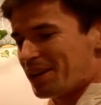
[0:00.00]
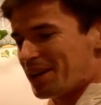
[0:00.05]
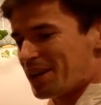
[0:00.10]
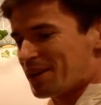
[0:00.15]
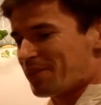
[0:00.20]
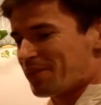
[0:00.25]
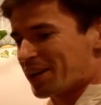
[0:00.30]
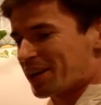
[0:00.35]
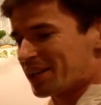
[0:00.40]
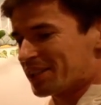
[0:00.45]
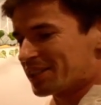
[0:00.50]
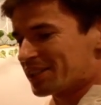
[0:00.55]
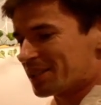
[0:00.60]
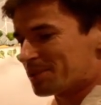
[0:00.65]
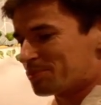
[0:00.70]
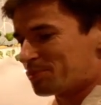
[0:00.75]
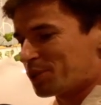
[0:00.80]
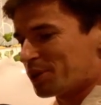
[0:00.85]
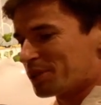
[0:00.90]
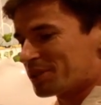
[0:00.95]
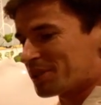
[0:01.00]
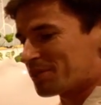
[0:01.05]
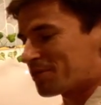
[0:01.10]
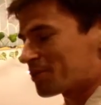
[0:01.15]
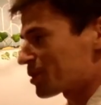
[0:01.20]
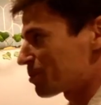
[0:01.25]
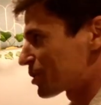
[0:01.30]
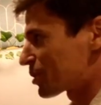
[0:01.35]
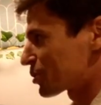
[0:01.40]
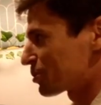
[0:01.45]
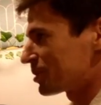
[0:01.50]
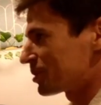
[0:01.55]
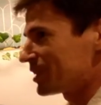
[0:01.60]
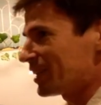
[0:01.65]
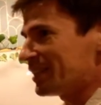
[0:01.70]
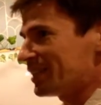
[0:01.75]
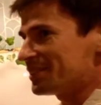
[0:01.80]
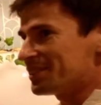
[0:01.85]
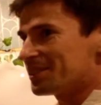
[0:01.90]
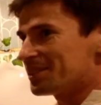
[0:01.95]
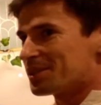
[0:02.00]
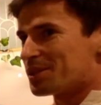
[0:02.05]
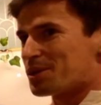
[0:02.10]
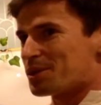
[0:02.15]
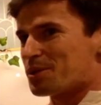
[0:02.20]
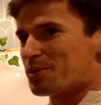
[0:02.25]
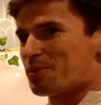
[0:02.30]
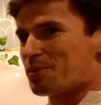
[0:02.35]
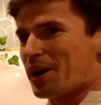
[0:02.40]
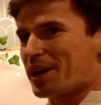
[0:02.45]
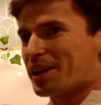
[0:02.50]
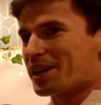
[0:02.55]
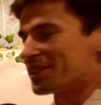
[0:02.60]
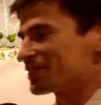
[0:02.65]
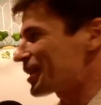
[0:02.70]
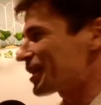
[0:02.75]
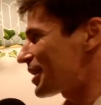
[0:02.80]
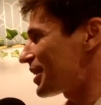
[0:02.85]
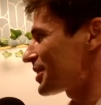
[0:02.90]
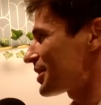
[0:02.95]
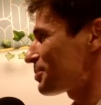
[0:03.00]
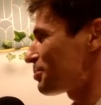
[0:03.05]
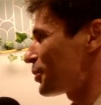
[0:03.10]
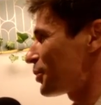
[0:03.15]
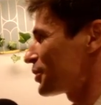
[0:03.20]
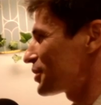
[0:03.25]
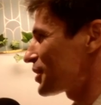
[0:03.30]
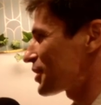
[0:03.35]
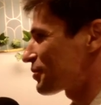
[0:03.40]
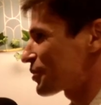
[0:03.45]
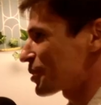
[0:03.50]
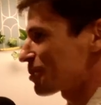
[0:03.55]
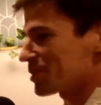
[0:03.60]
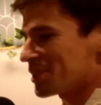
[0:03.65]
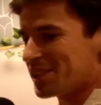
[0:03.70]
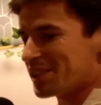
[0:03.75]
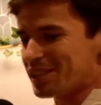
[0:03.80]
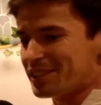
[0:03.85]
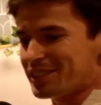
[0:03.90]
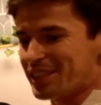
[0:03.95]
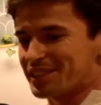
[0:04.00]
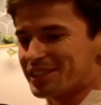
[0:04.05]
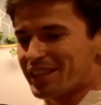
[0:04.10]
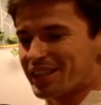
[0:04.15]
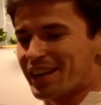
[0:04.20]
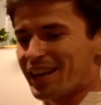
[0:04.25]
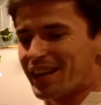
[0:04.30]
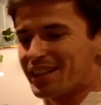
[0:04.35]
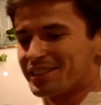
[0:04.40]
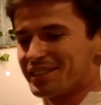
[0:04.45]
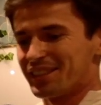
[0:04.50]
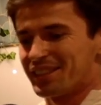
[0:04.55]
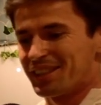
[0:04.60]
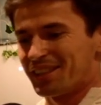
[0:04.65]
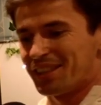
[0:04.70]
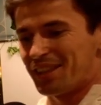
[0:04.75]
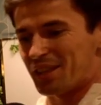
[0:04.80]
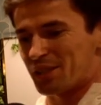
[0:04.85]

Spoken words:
If I can get pointer from a Ruby land, why can't I get pointer from a C land again?